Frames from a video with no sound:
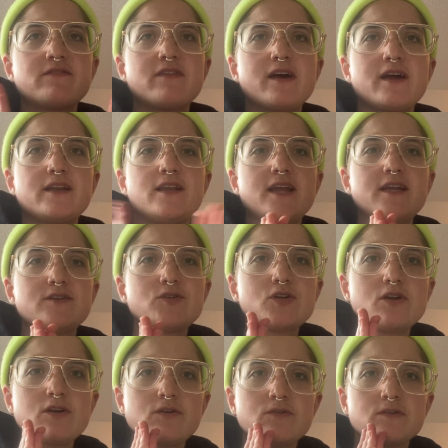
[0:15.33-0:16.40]
that
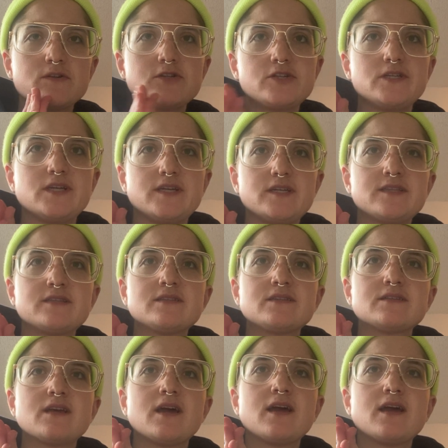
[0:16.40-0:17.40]
nature or genes